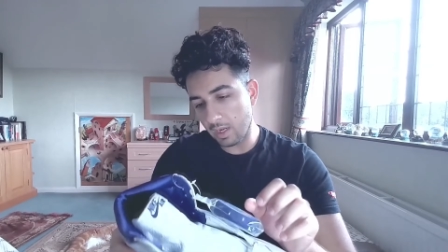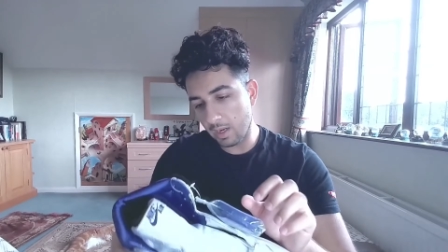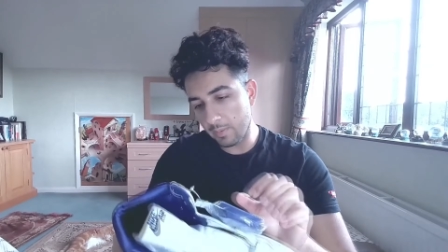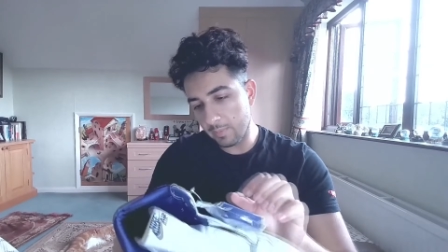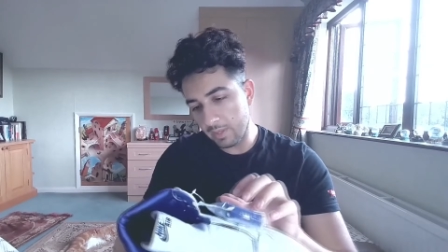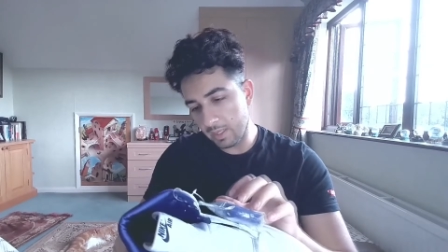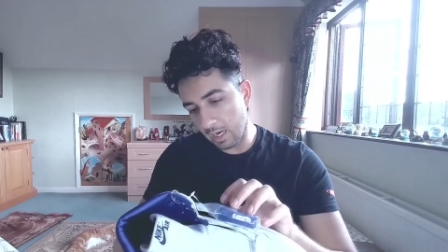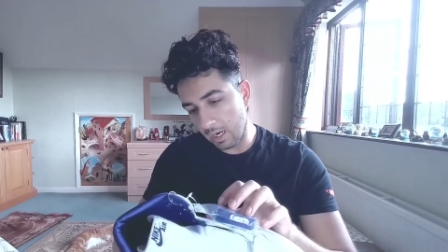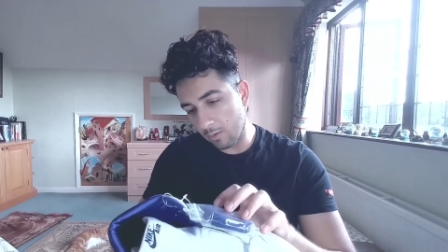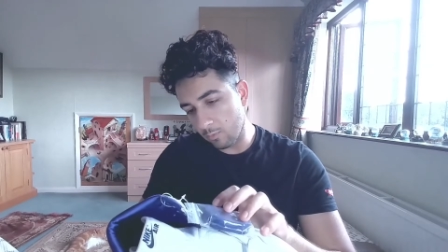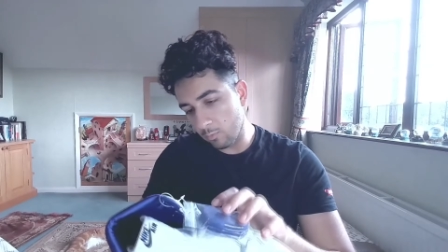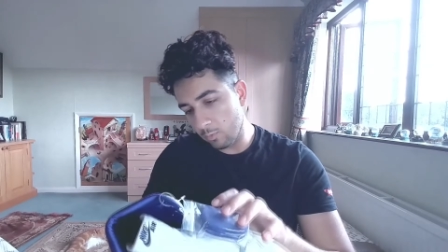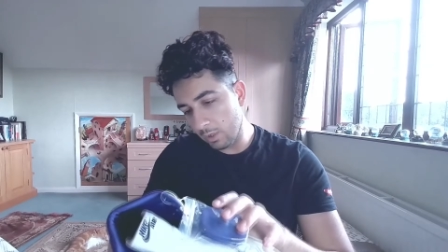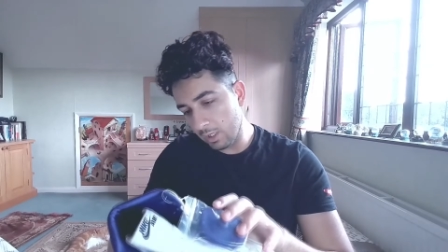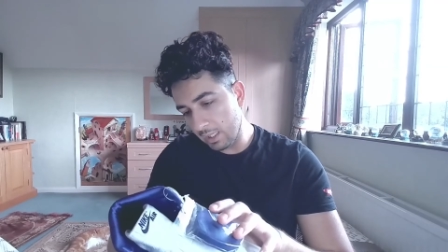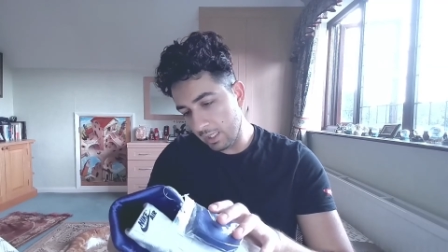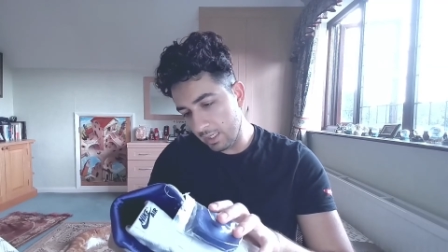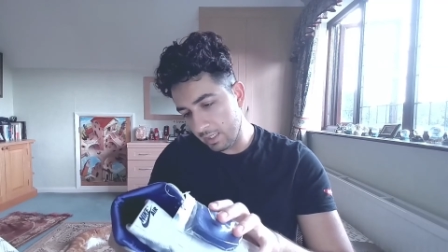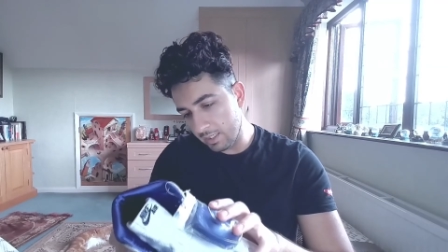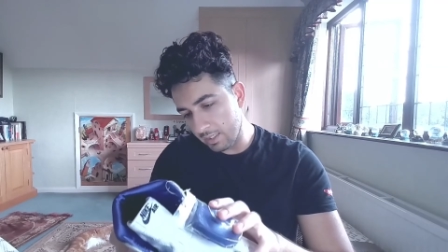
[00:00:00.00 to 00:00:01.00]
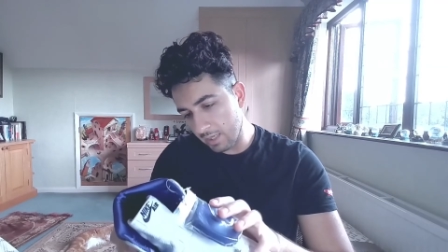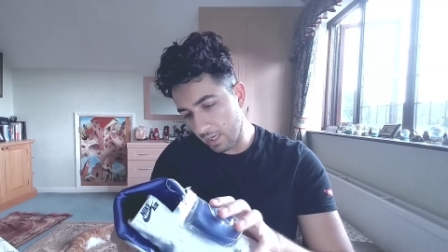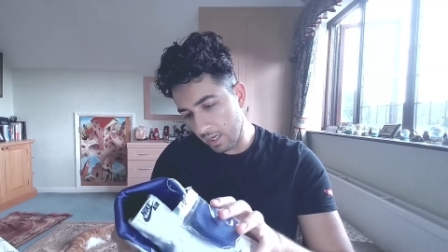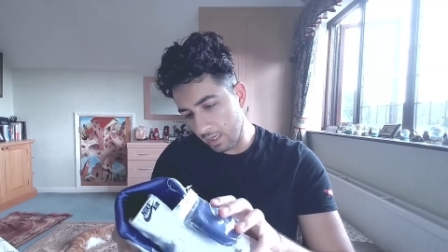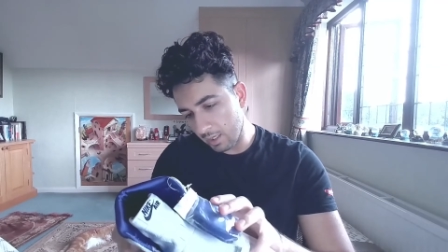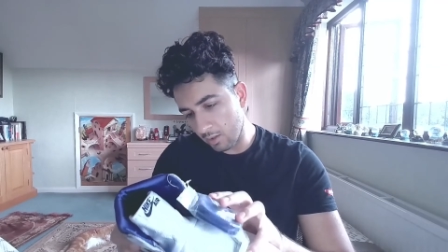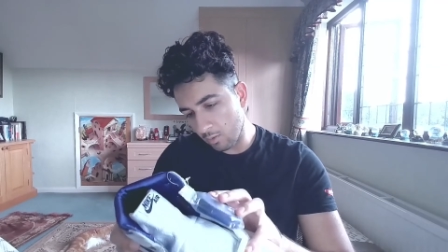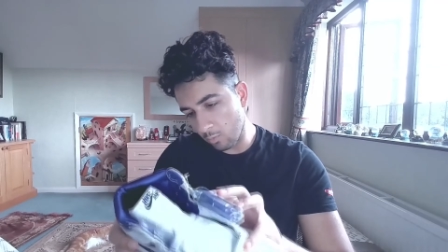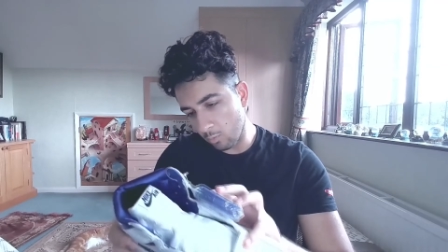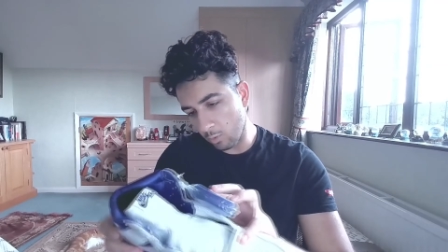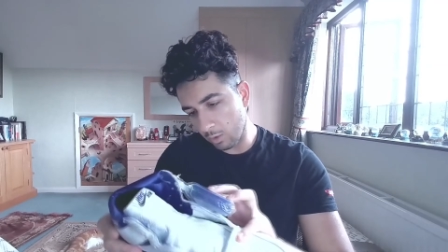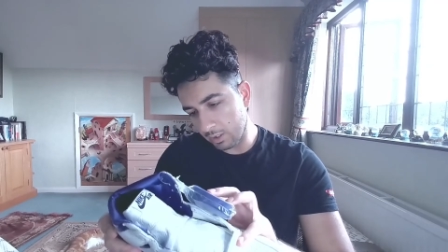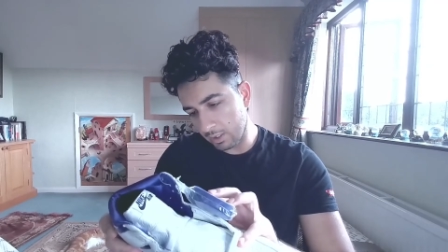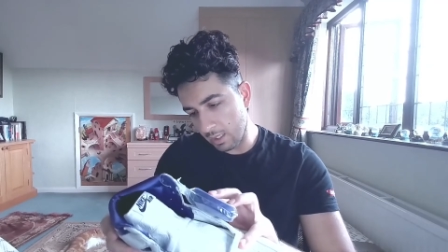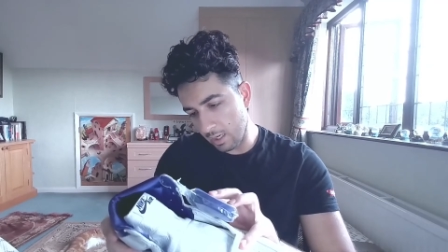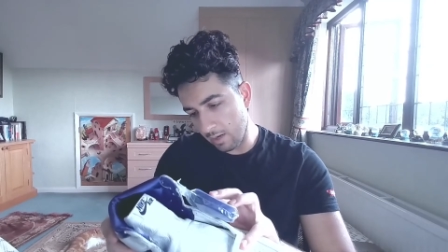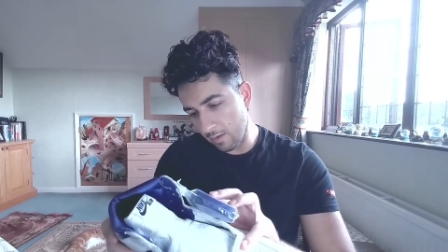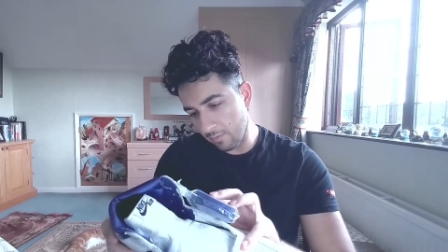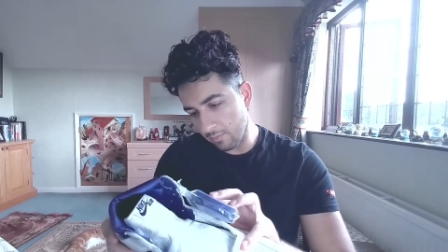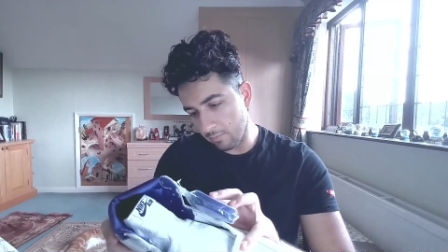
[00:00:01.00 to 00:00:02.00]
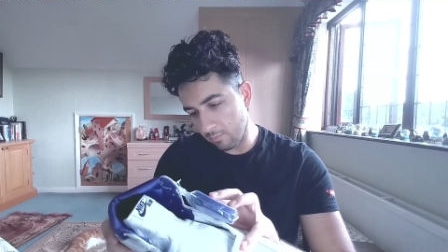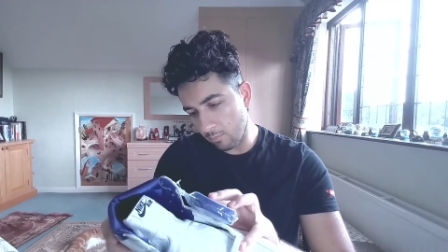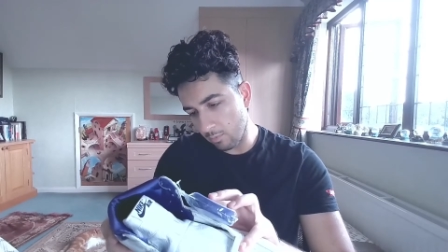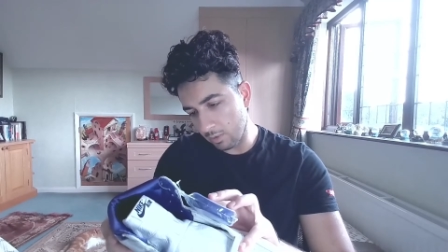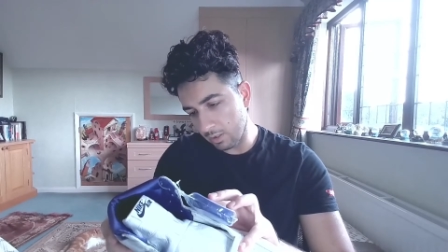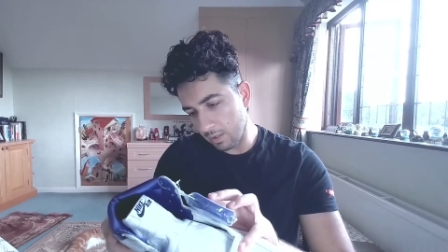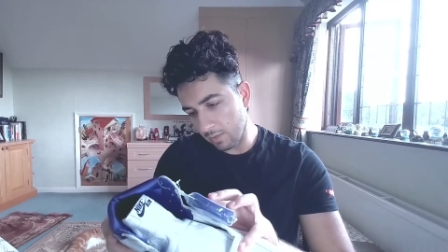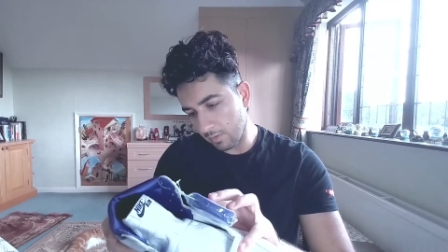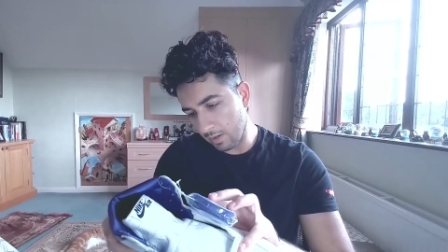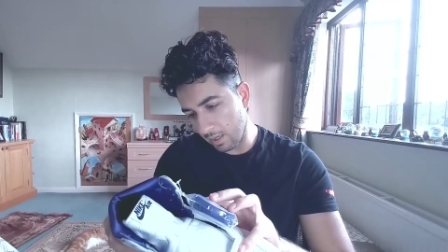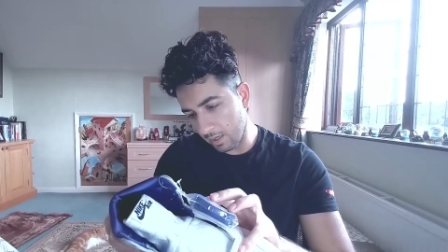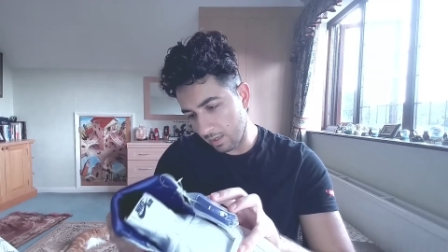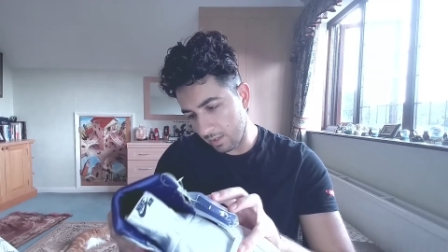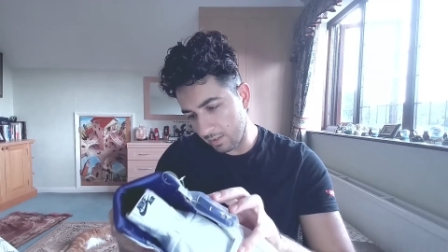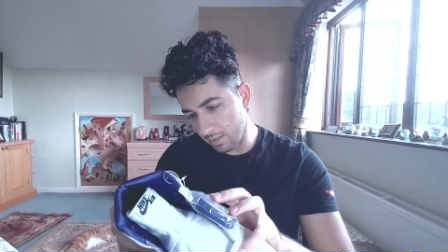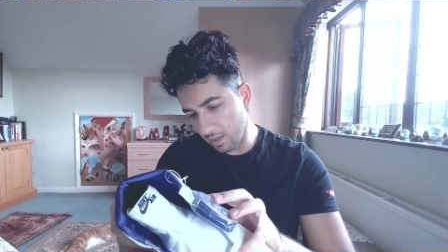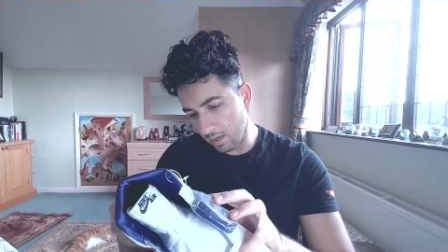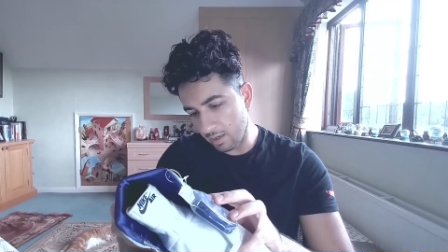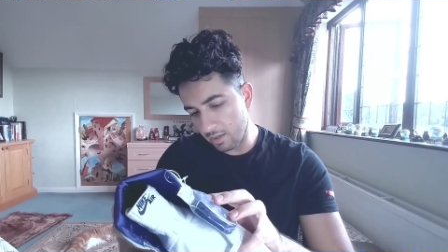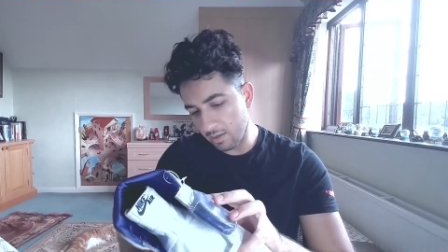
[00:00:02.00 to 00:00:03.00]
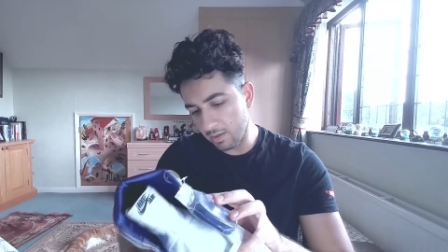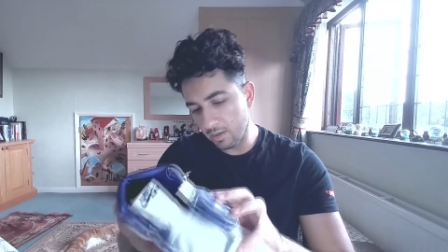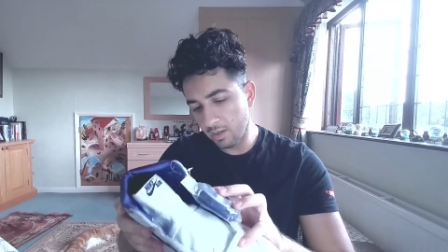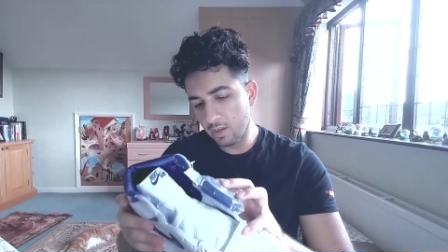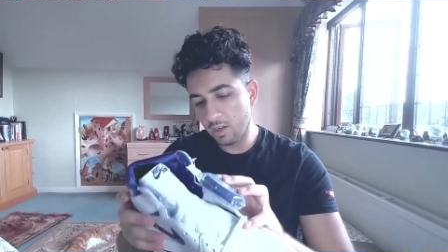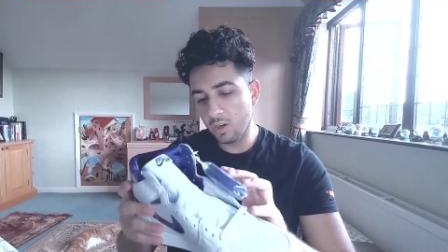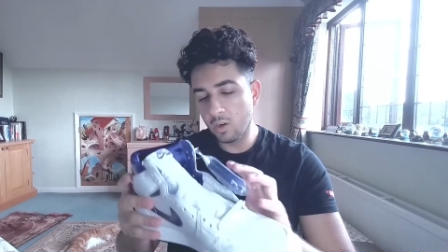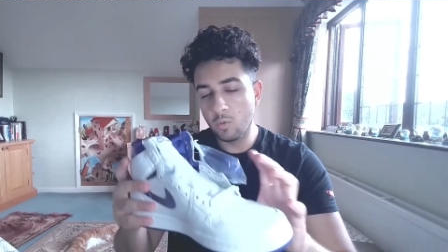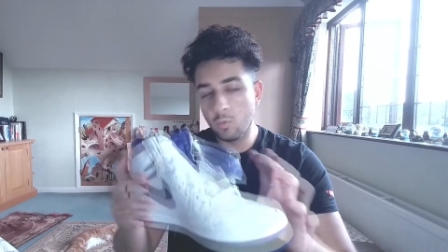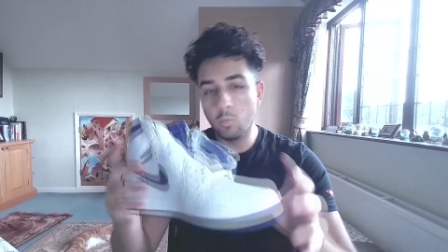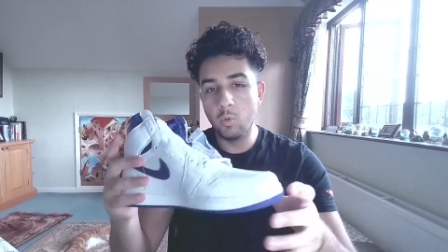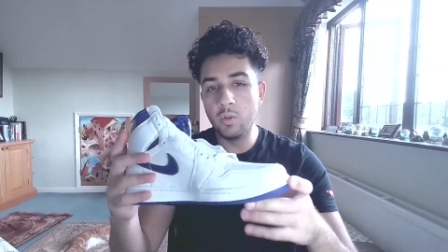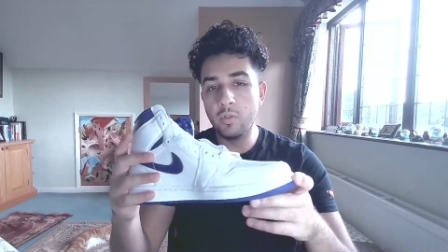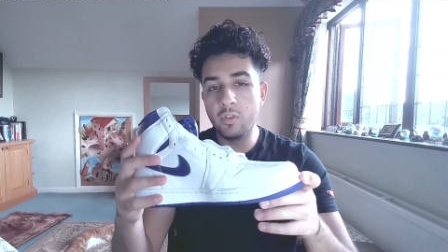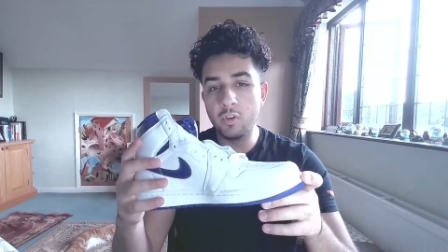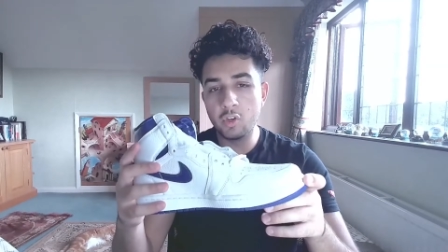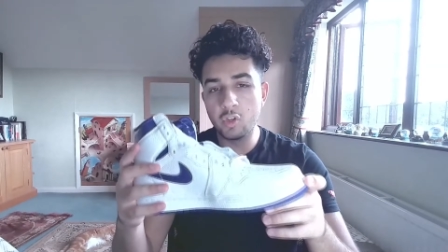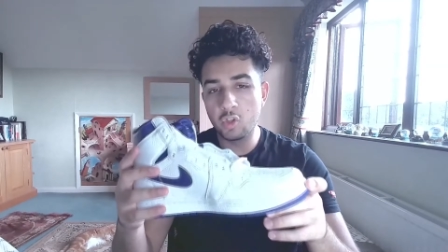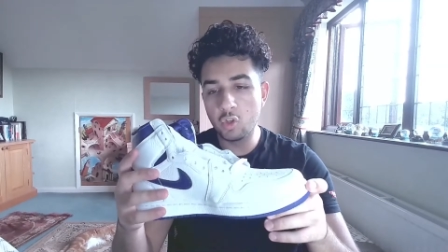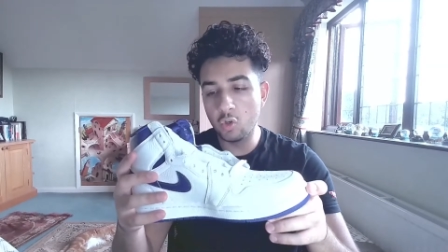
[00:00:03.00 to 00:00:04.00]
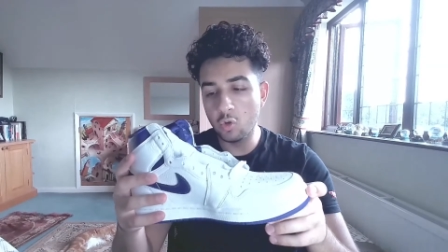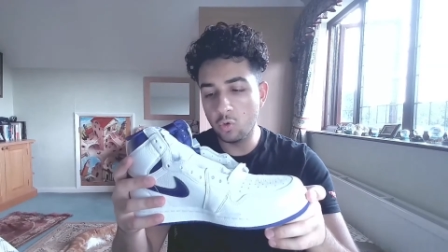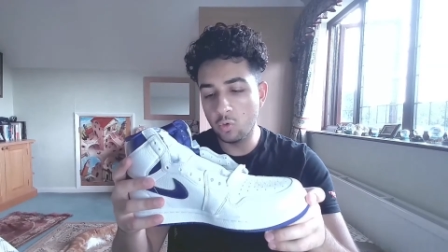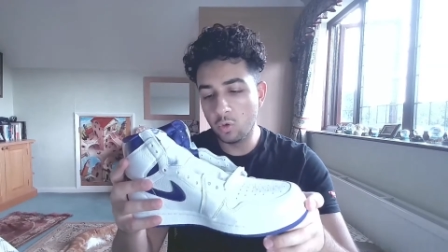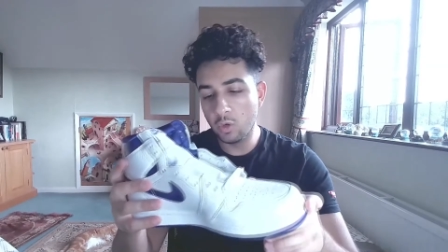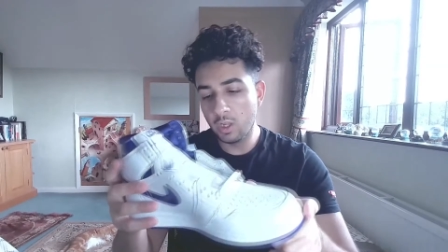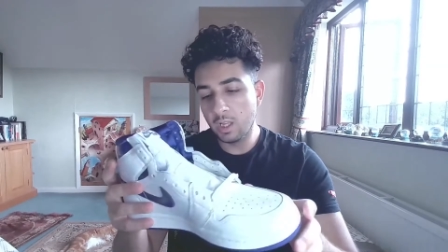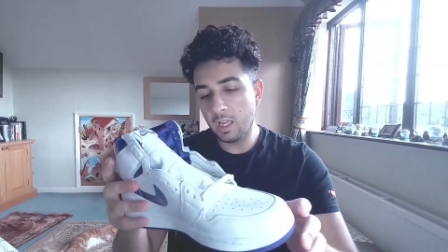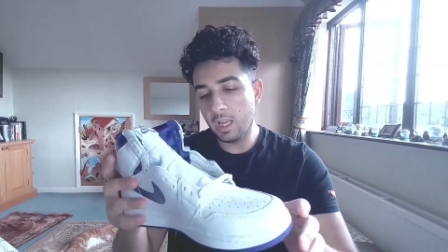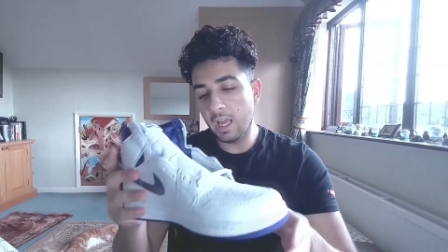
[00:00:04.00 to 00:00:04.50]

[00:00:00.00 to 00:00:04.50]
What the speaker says: I mean, I really dig what they've kind of done with the shoe.